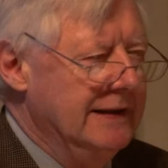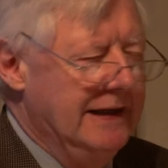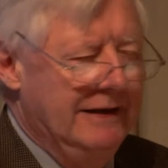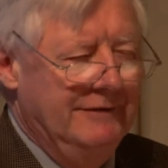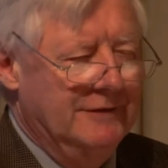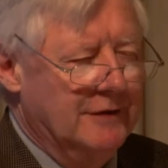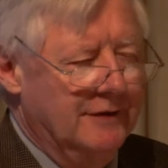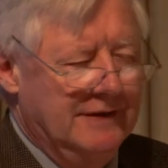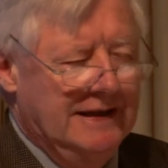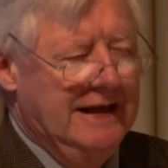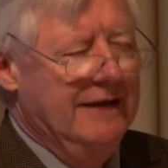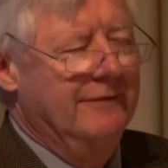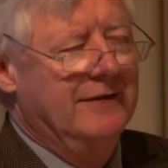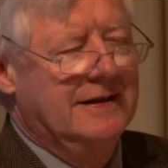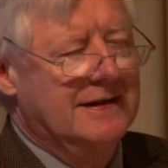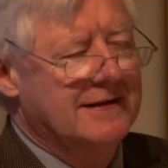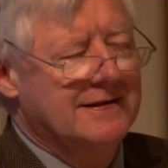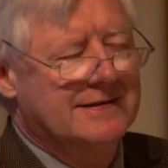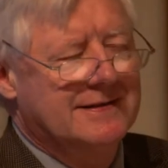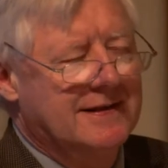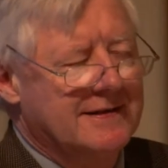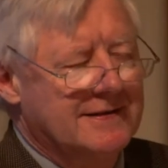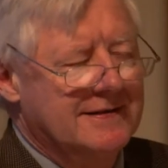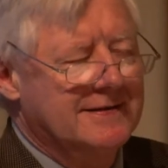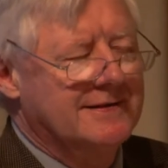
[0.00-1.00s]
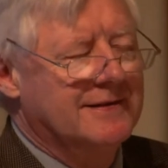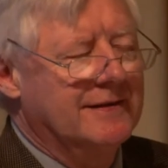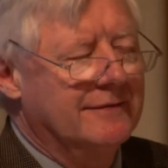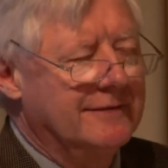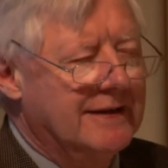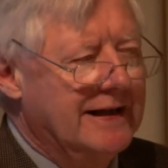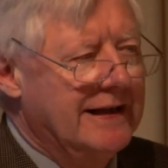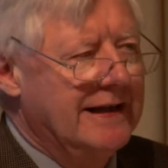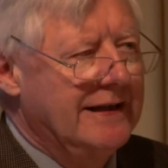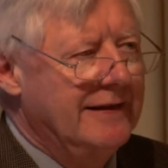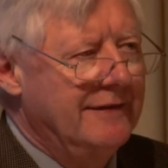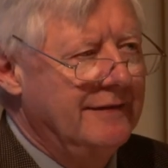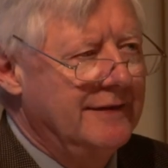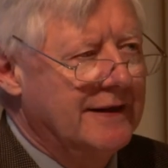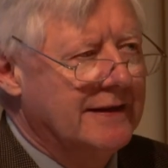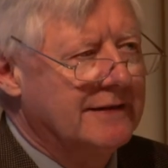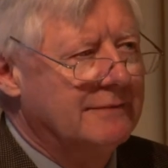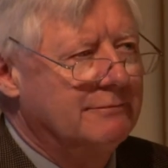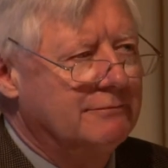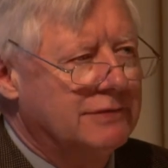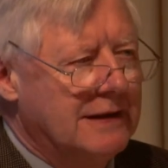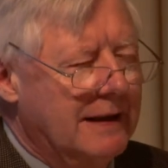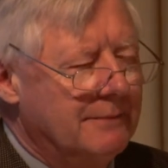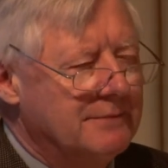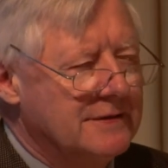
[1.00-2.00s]
even though the evidence doesn't survive, that
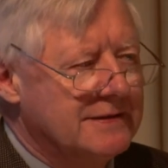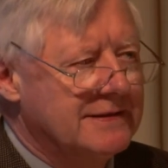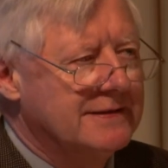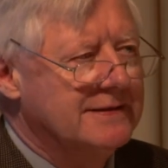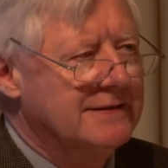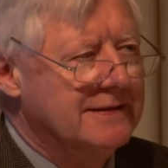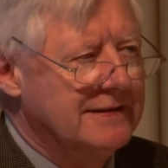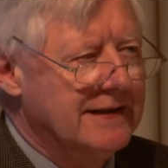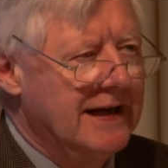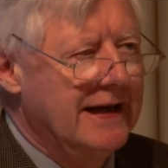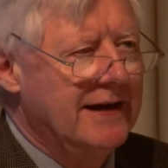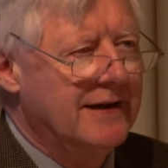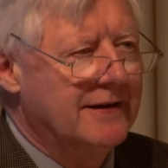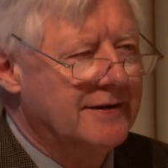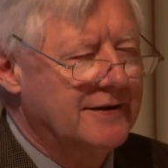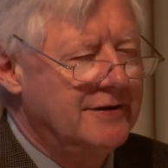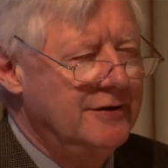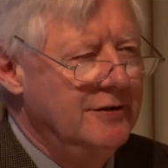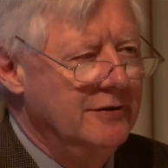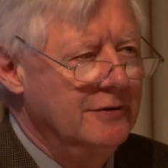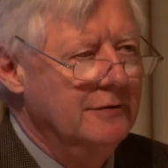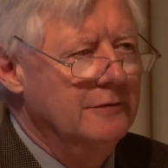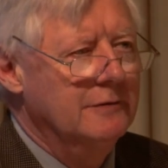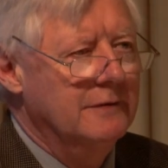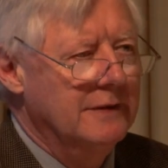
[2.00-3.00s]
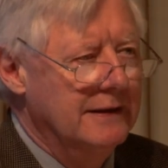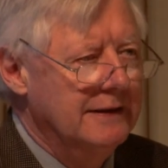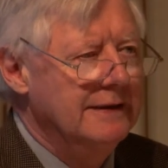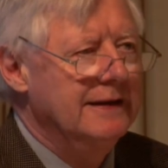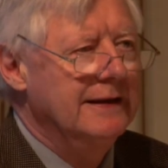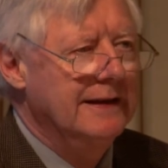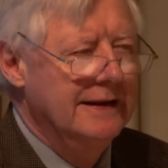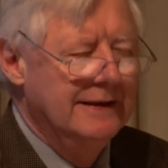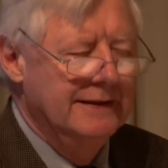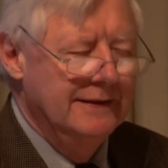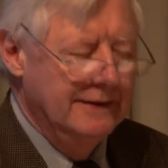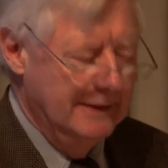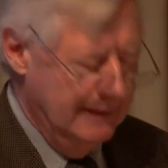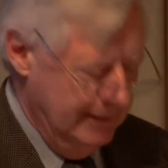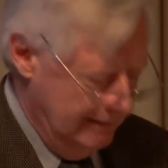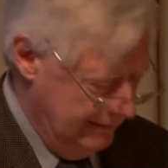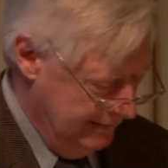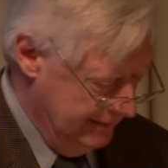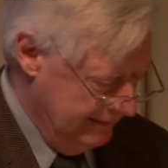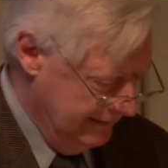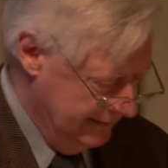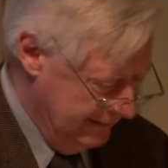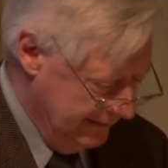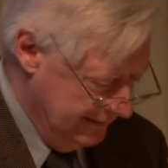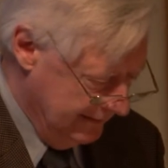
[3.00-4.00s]
perhaps there too, in
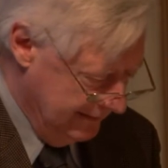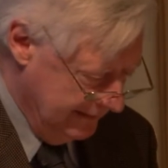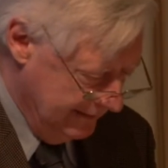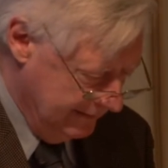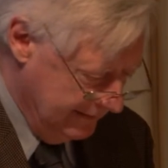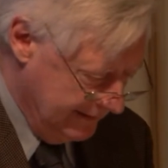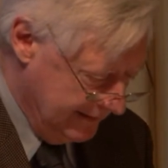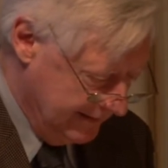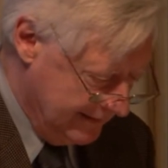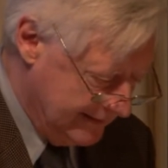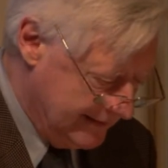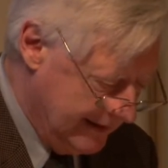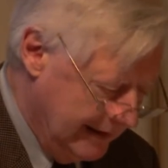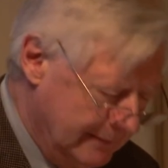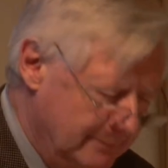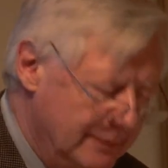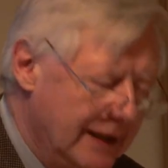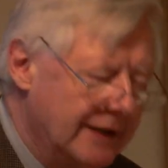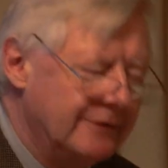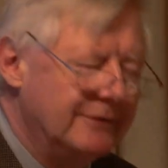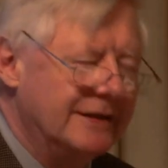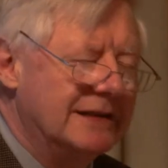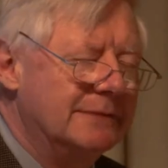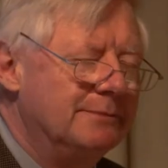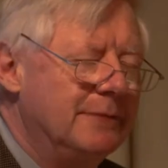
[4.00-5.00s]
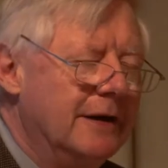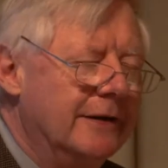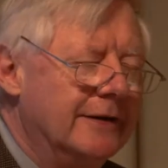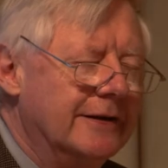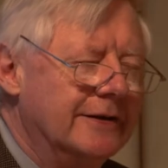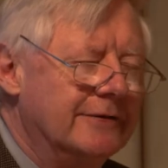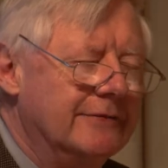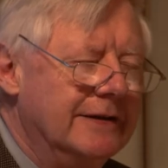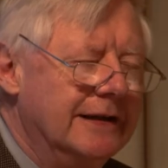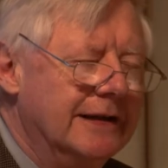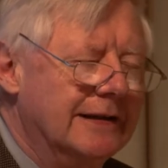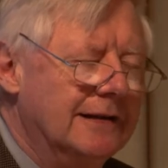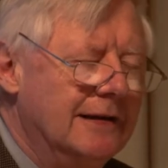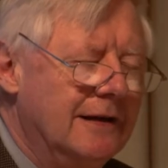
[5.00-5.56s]
St. Patrick's Purgatory and